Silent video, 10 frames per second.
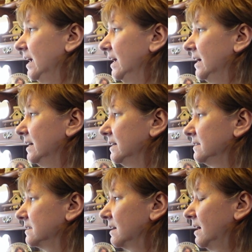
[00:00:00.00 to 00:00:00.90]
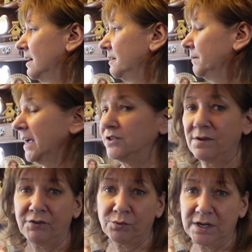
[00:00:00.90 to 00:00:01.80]
And I do
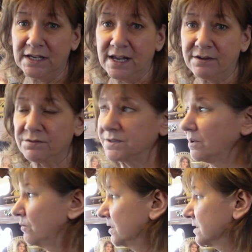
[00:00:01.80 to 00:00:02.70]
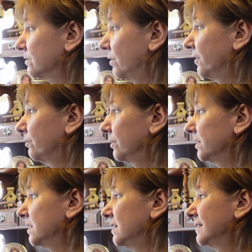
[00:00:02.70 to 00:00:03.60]
have a greenhouse, so once the weather
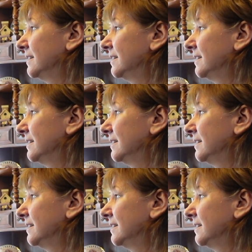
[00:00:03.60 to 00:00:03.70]
really